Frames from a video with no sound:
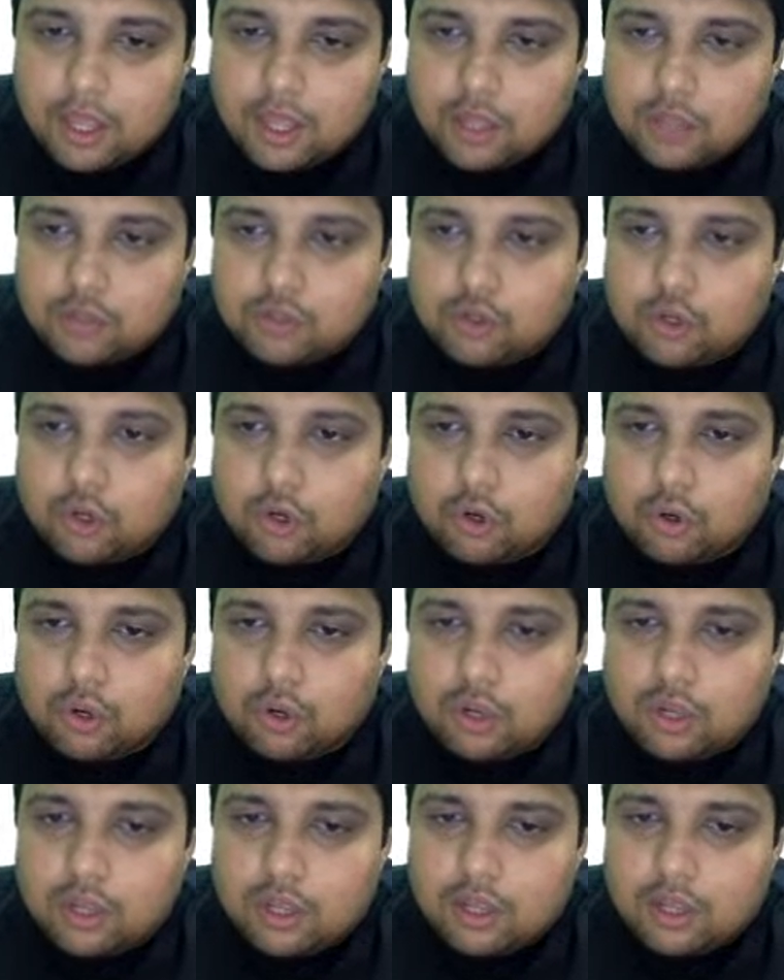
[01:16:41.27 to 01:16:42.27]

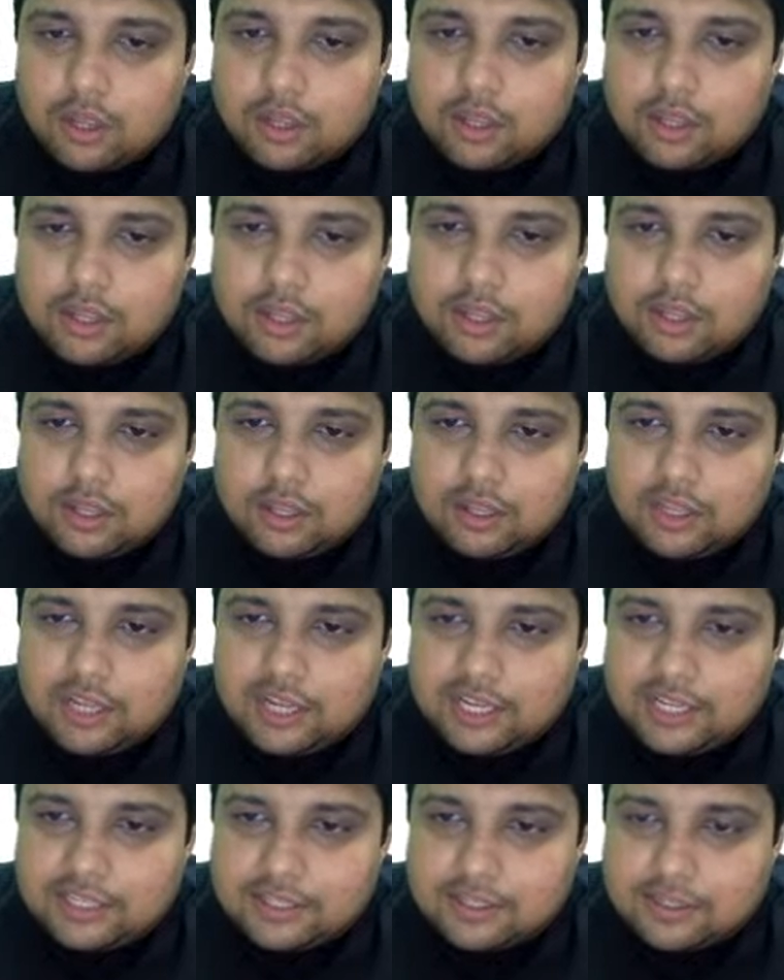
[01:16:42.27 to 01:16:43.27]
So
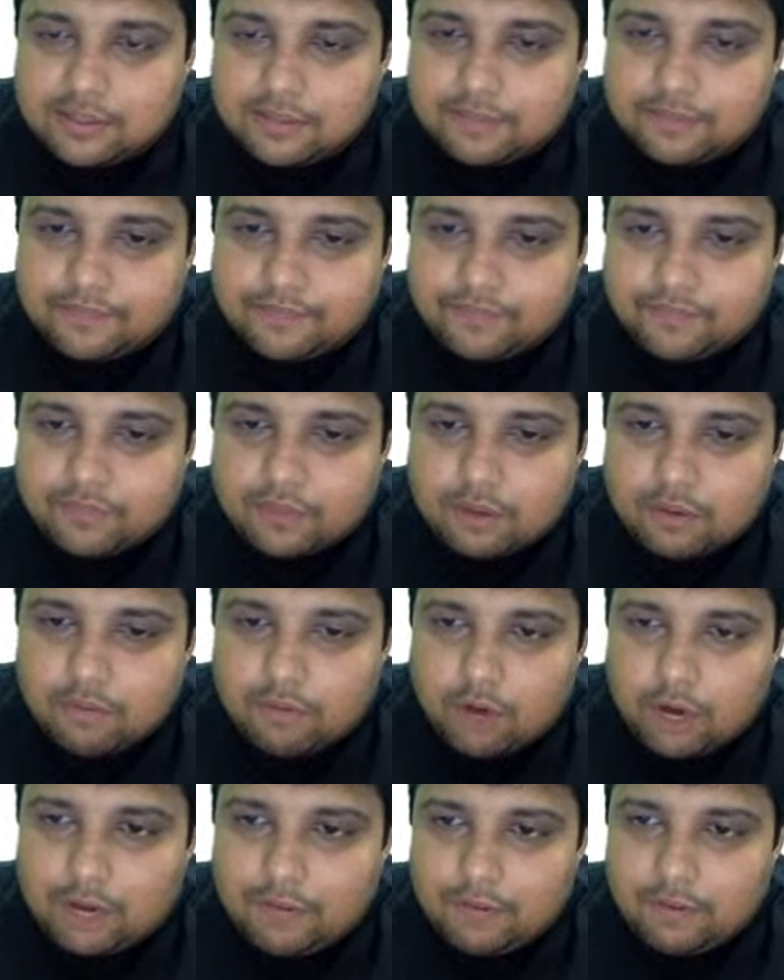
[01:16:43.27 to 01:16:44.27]
thus
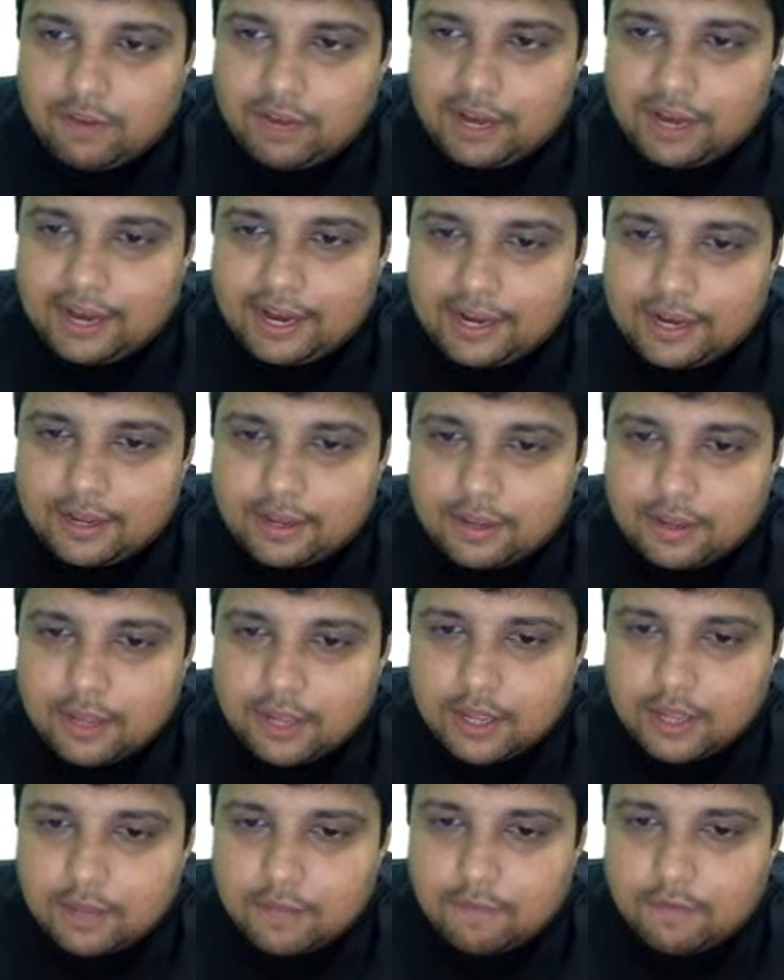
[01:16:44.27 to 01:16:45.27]
what we will get?
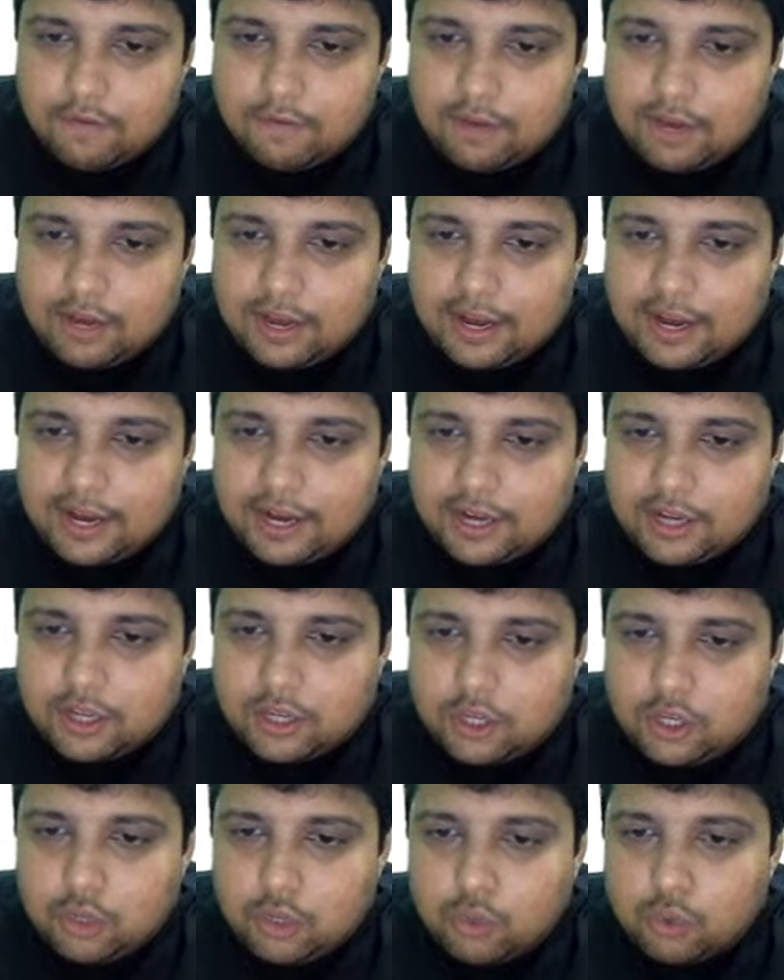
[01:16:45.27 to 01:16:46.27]
We will get
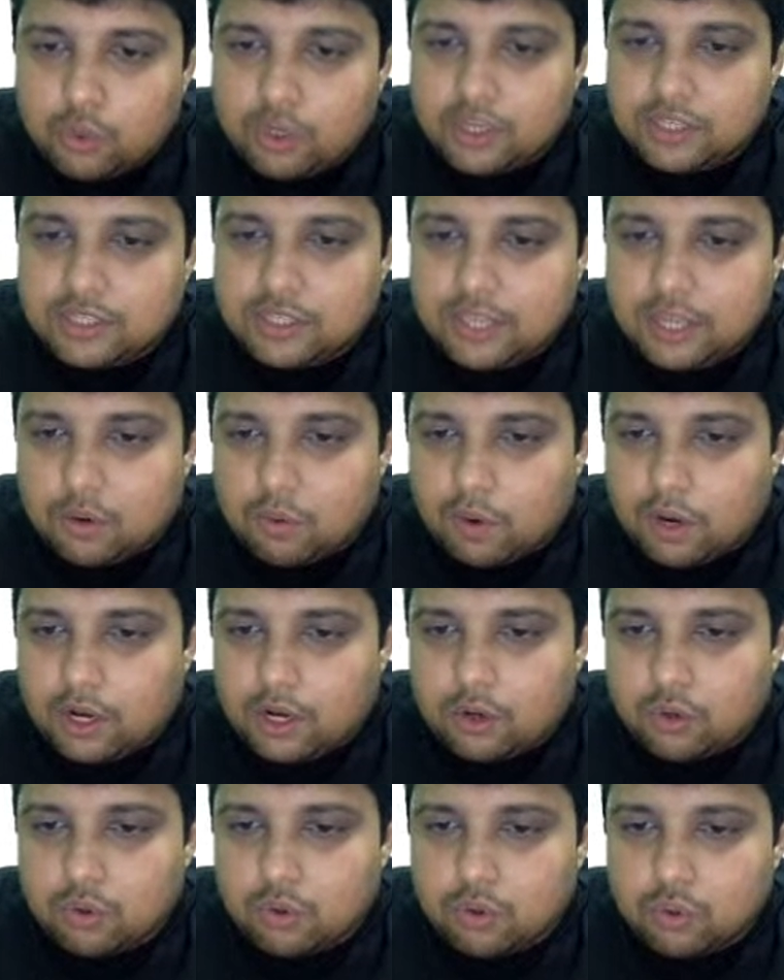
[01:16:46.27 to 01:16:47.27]
Q is equal
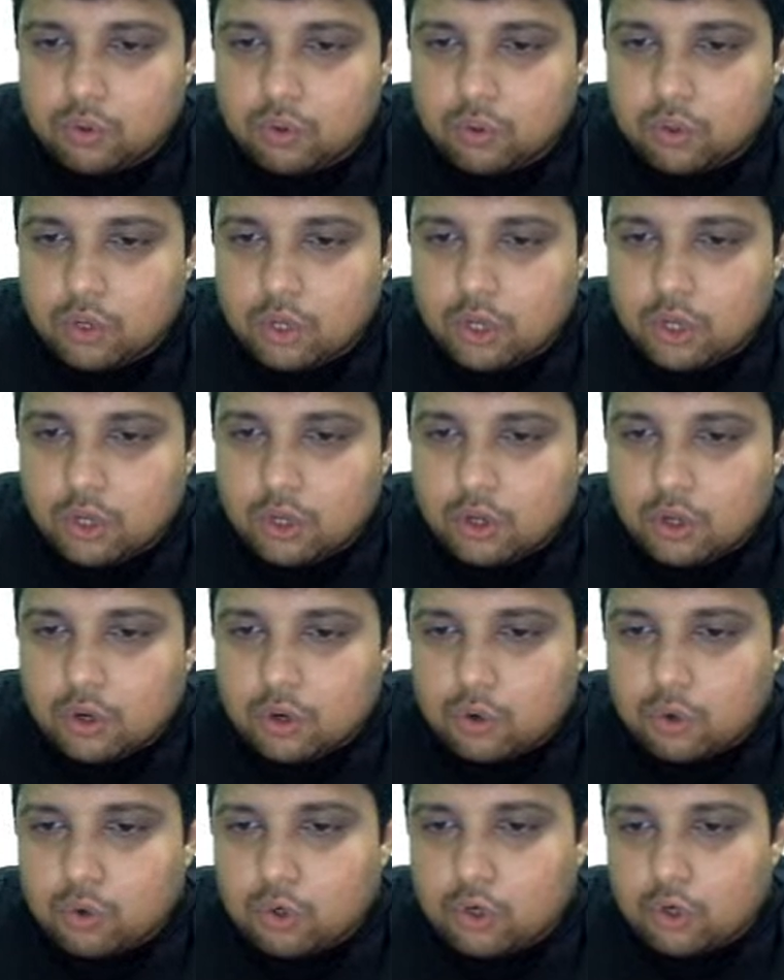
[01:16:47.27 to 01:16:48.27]
to
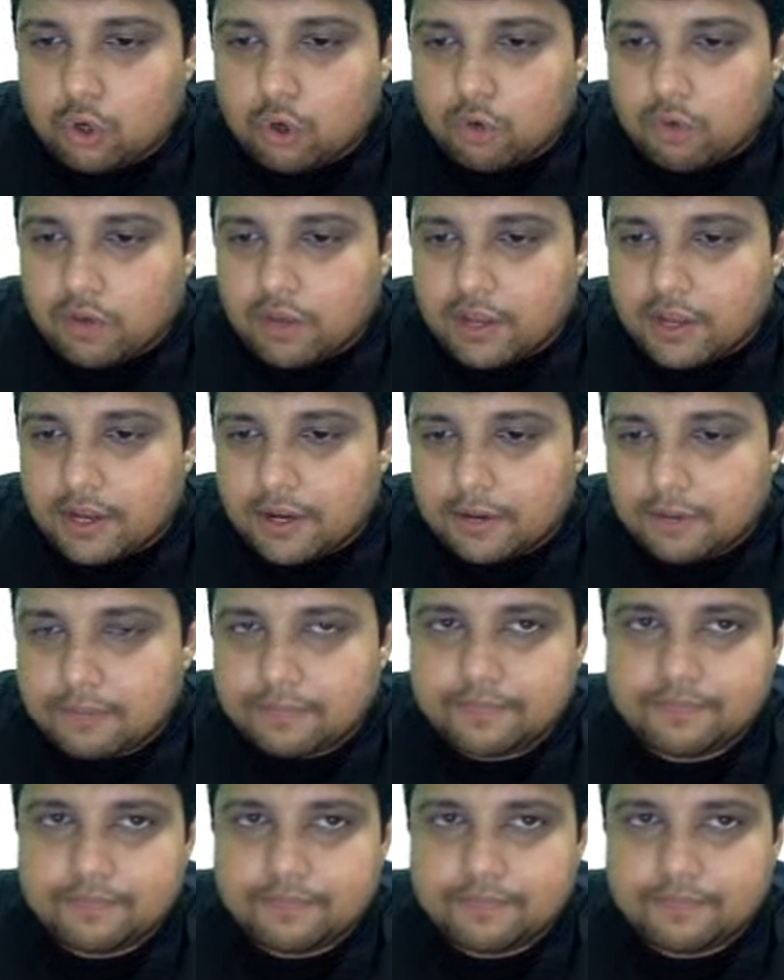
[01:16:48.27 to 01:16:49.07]
root over